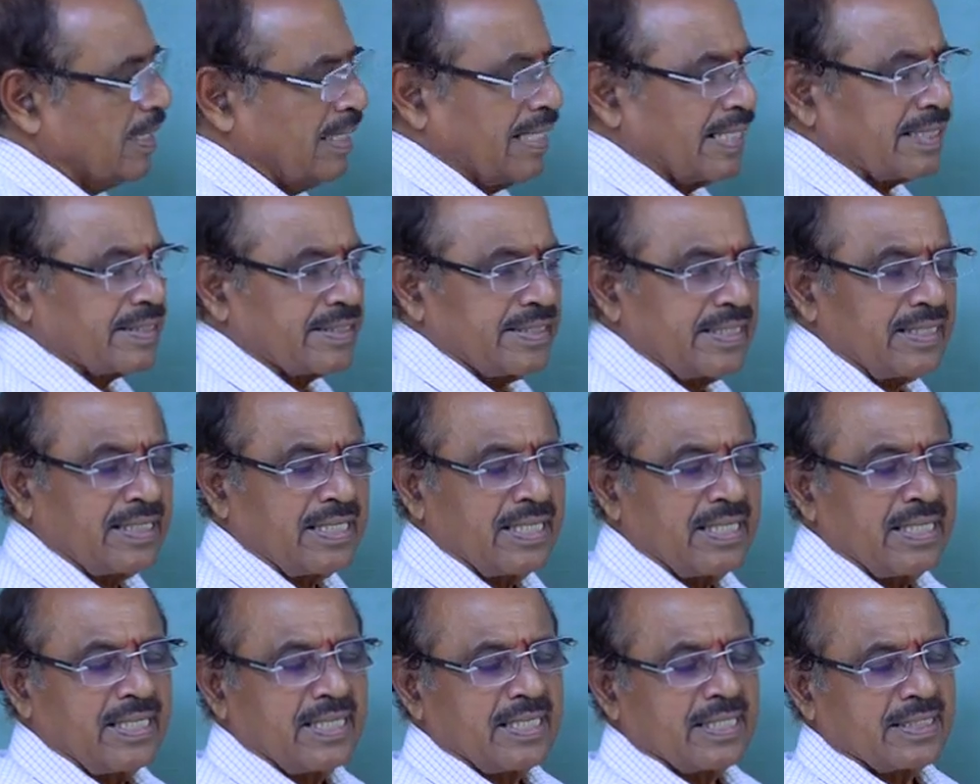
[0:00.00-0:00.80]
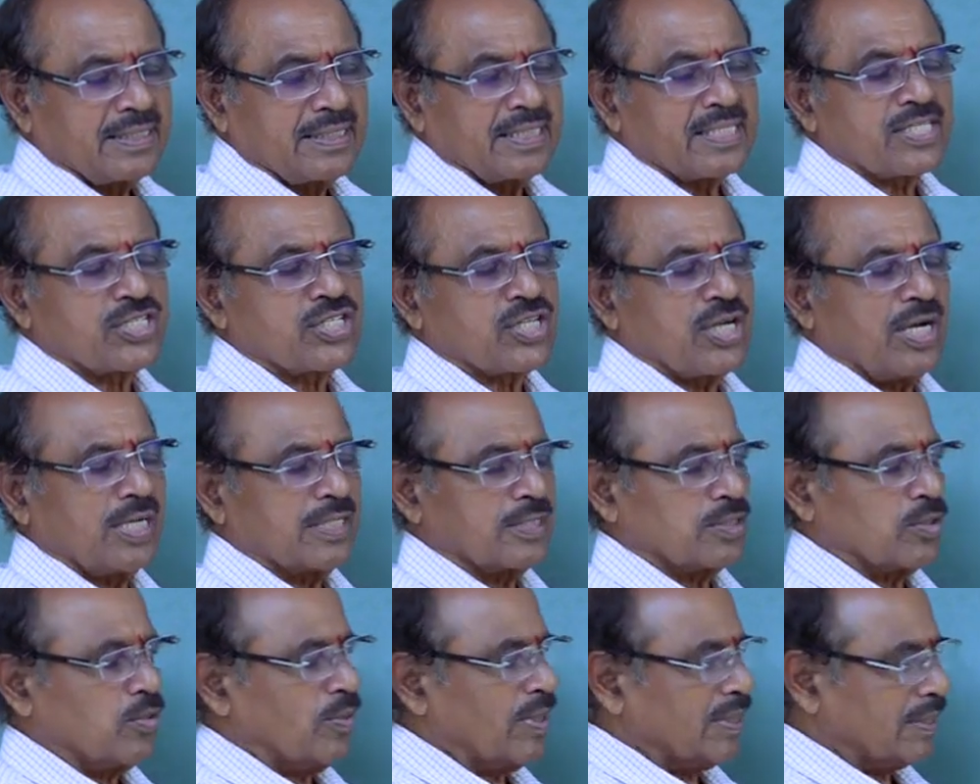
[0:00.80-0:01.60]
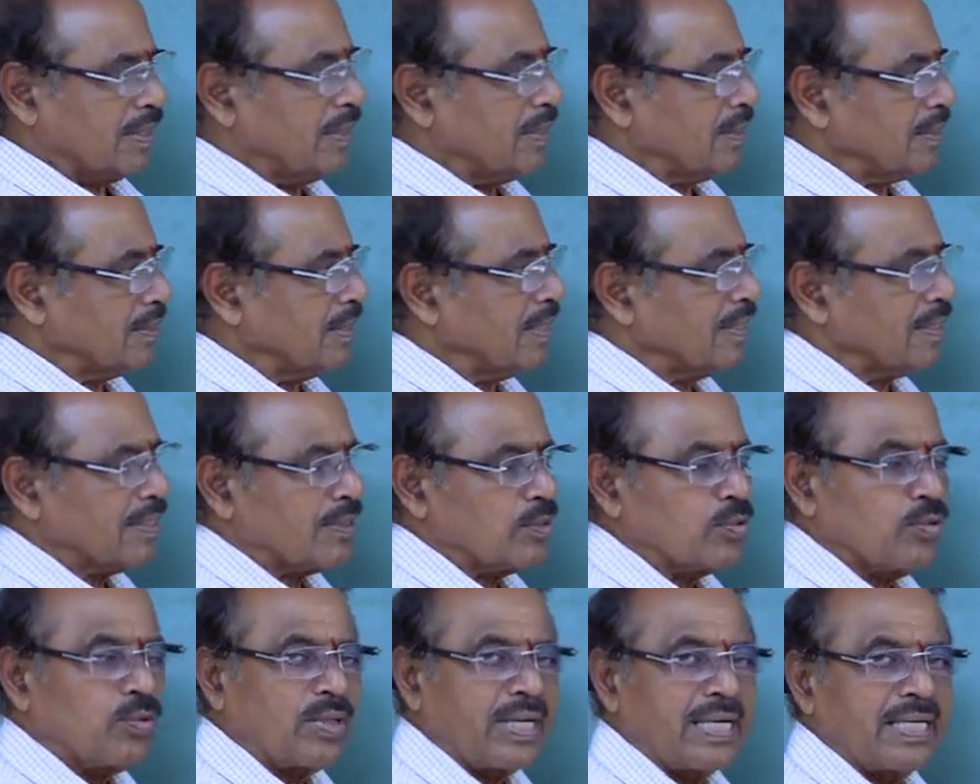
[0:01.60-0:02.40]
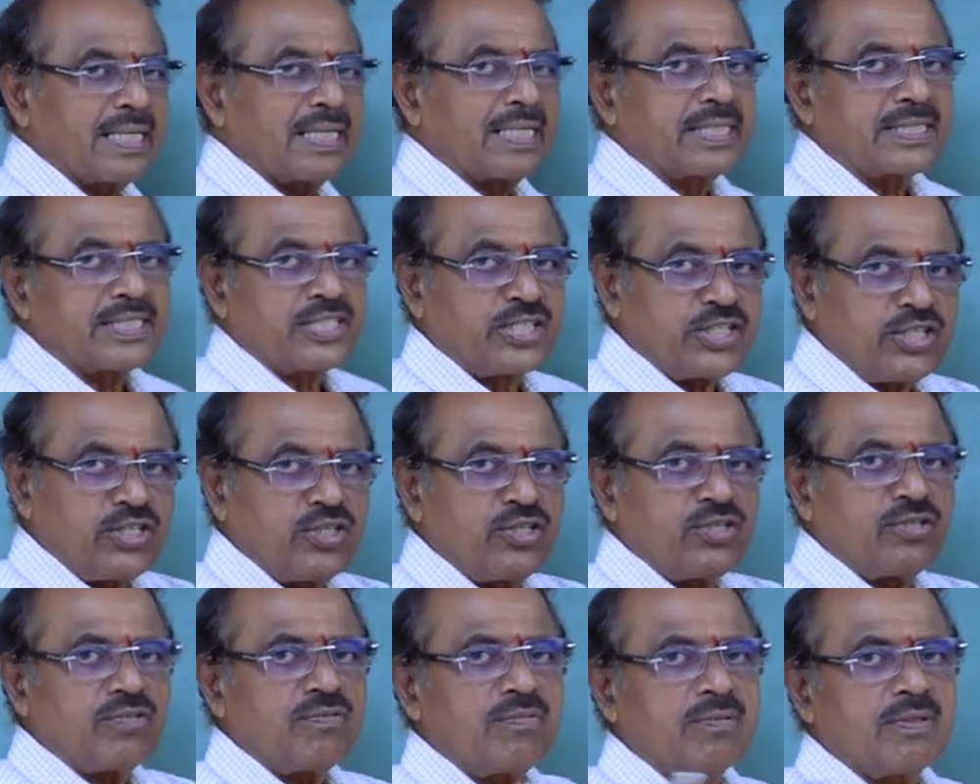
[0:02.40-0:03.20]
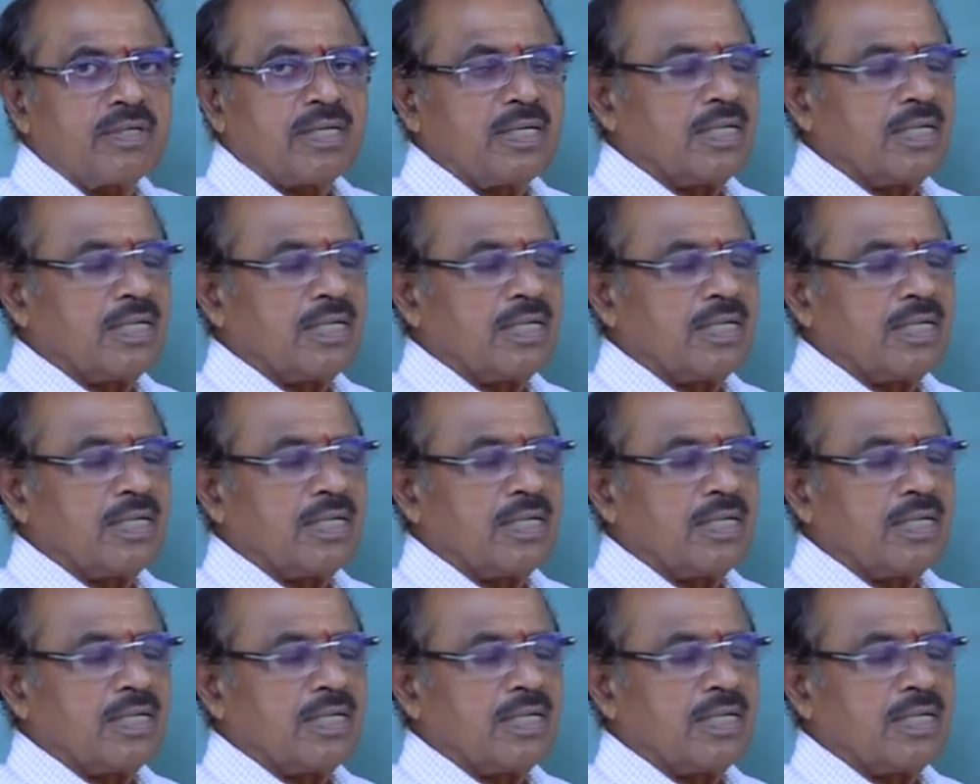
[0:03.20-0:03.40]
electric discharge. What they took a tube